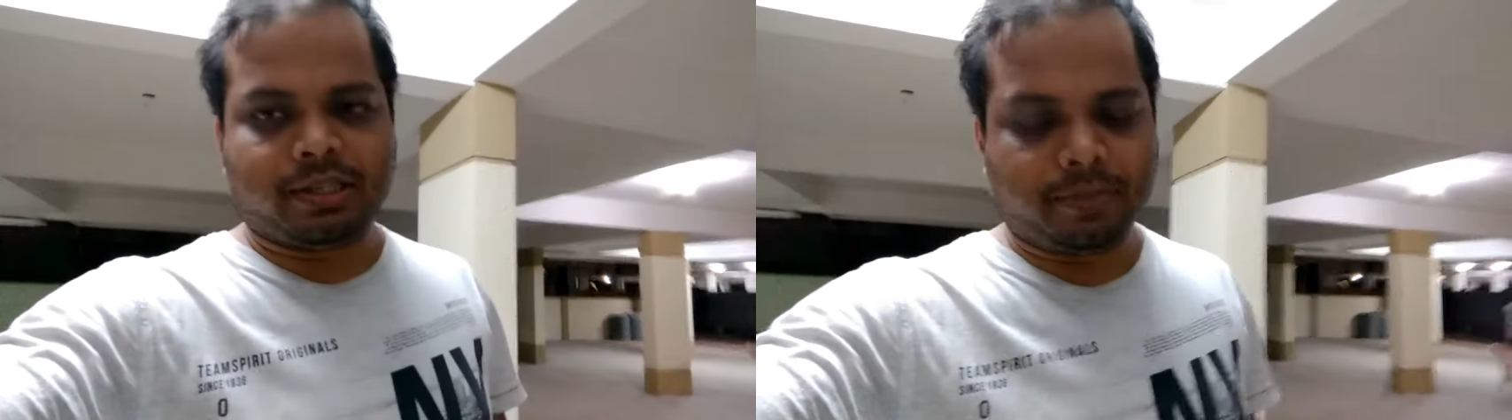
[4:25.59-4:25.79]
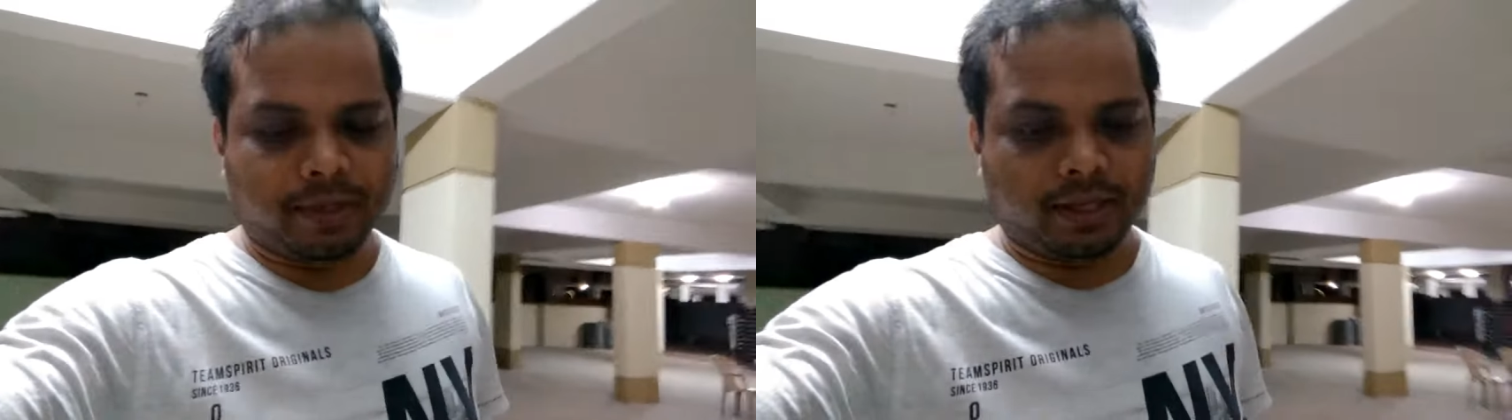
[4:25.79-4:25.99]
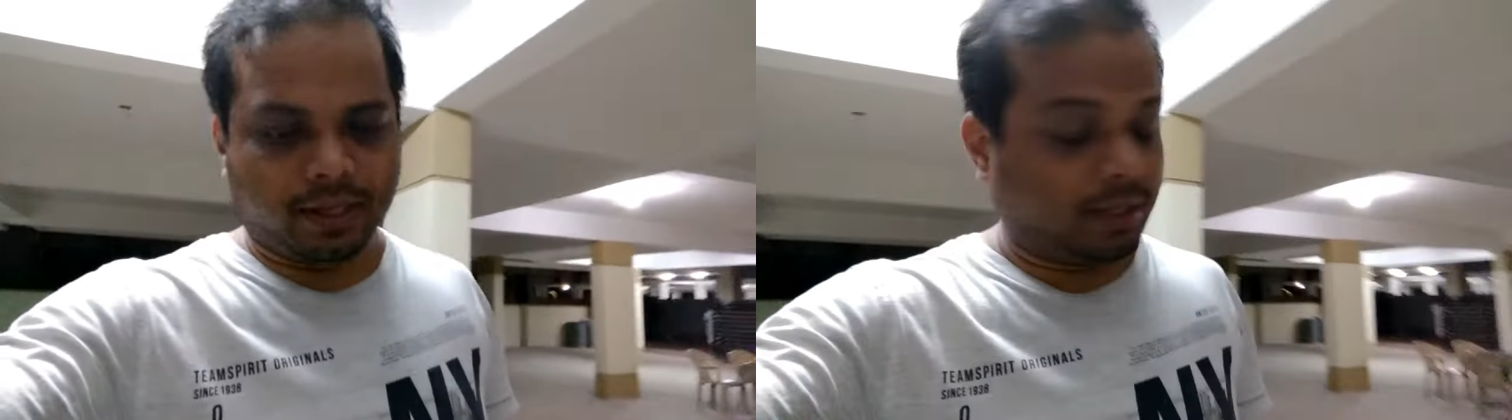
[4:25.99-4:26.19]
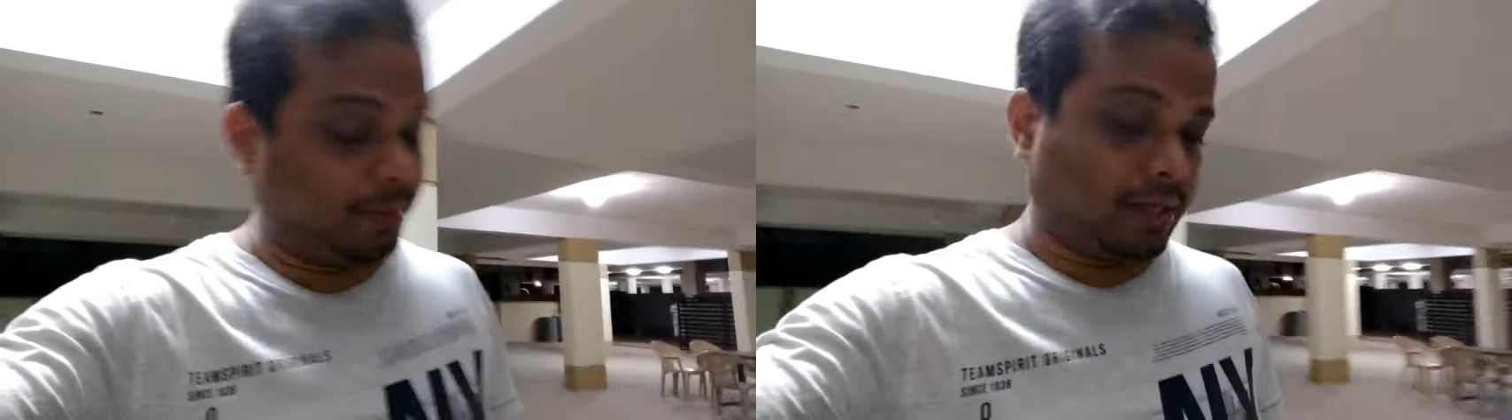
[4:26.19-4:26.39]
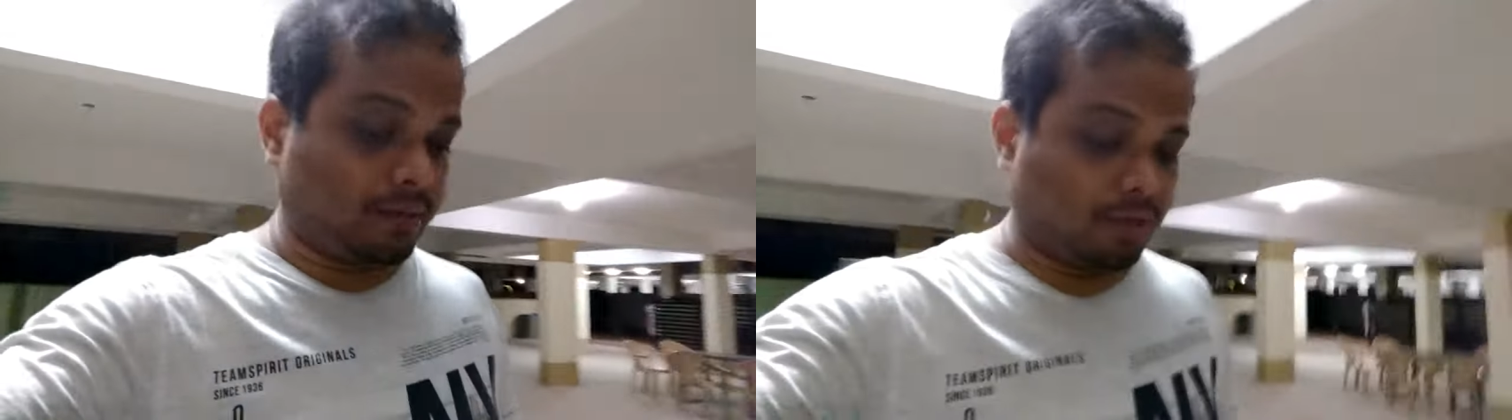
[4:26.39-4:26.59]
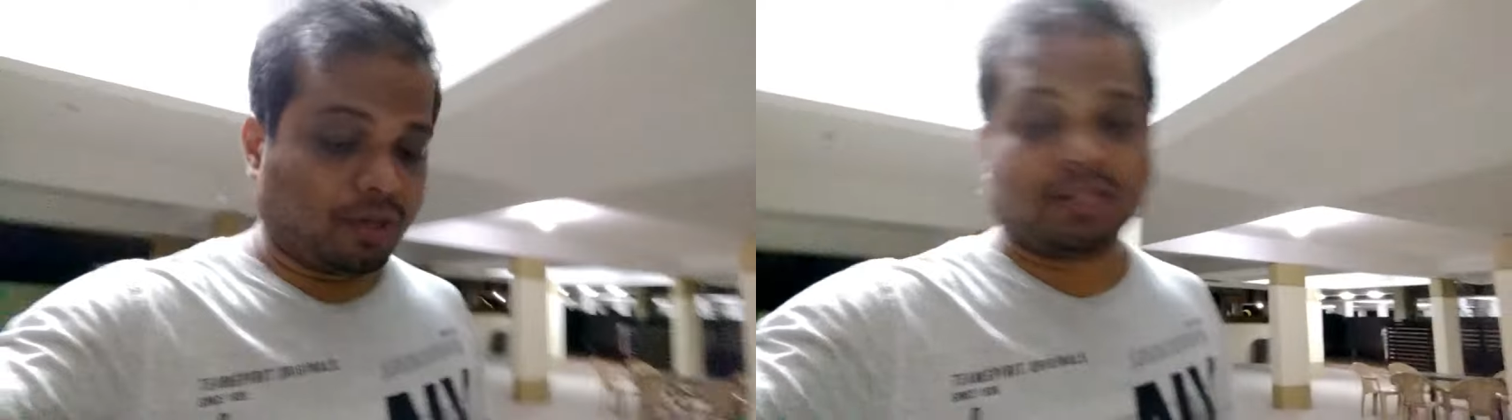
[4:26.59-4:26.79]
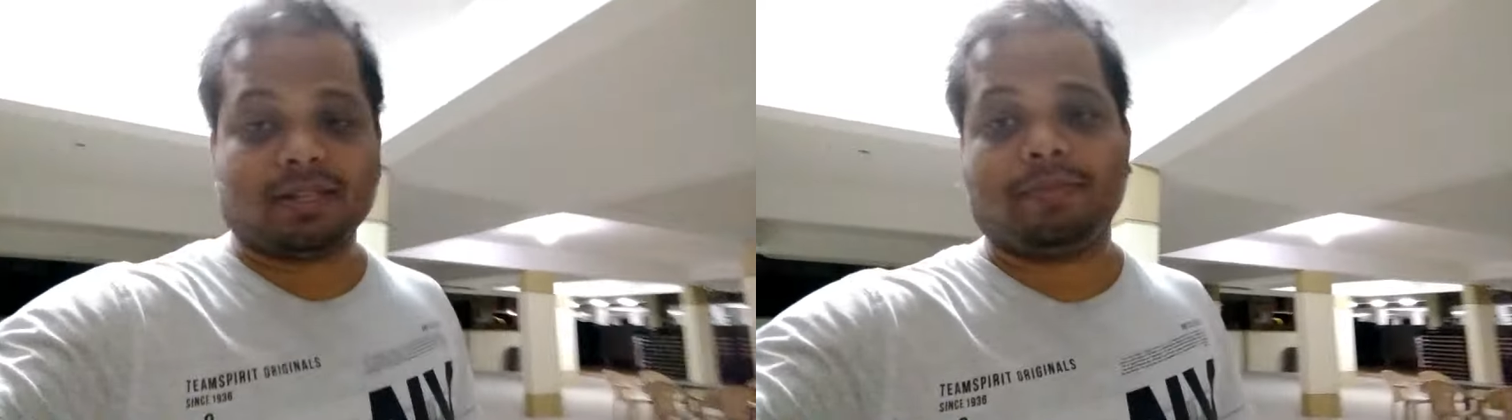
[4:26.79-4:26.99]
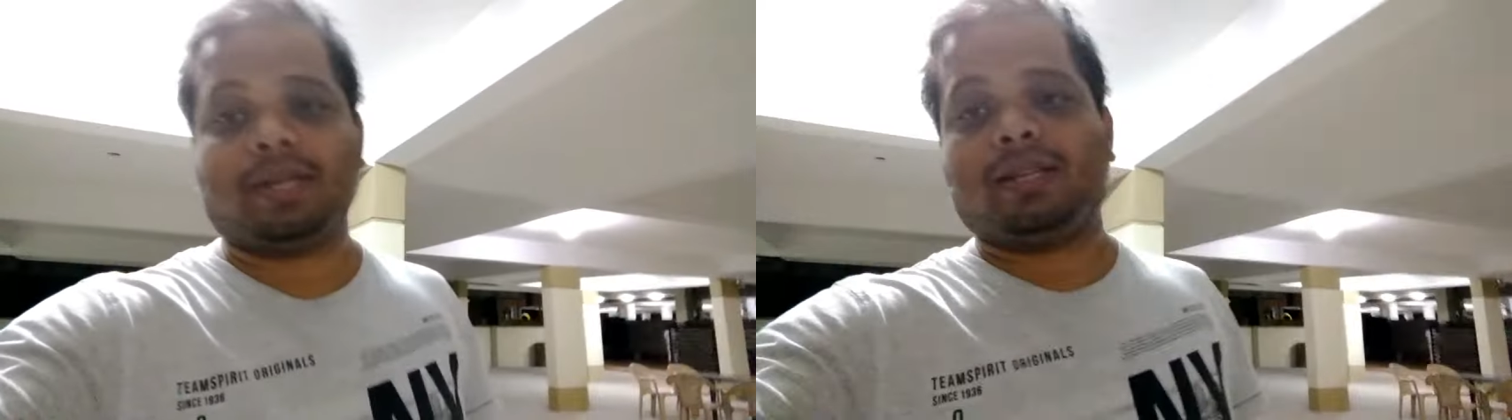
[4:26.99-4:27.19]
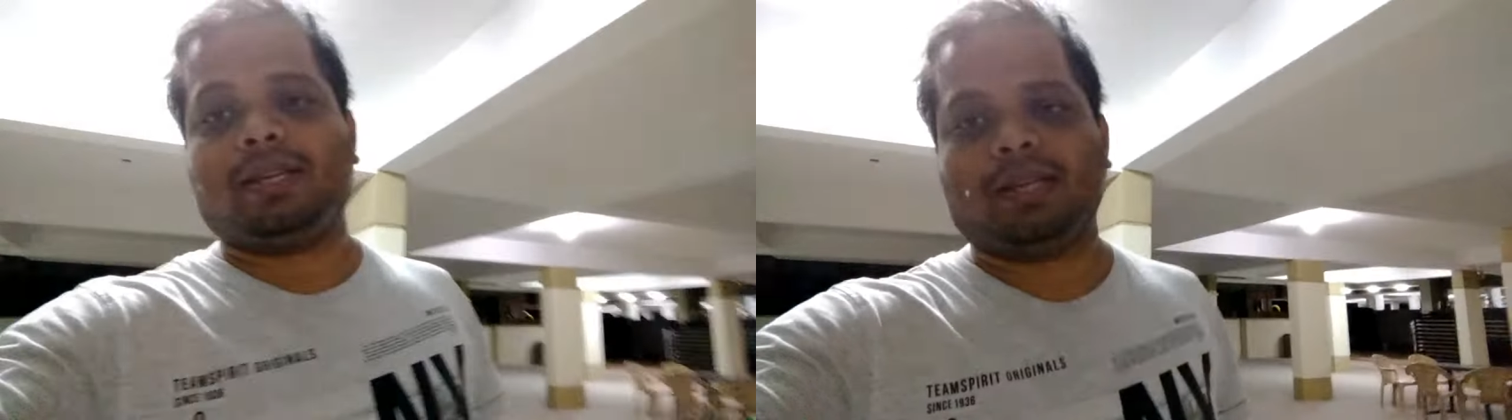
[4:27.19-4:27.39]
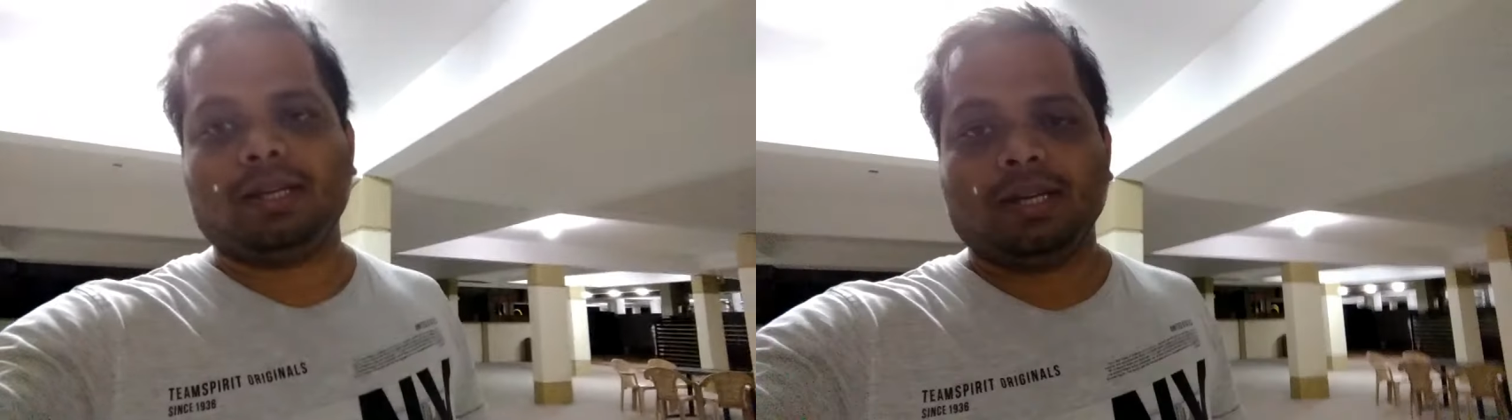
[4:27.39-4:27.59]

CBR i'm uh, like not the CBR the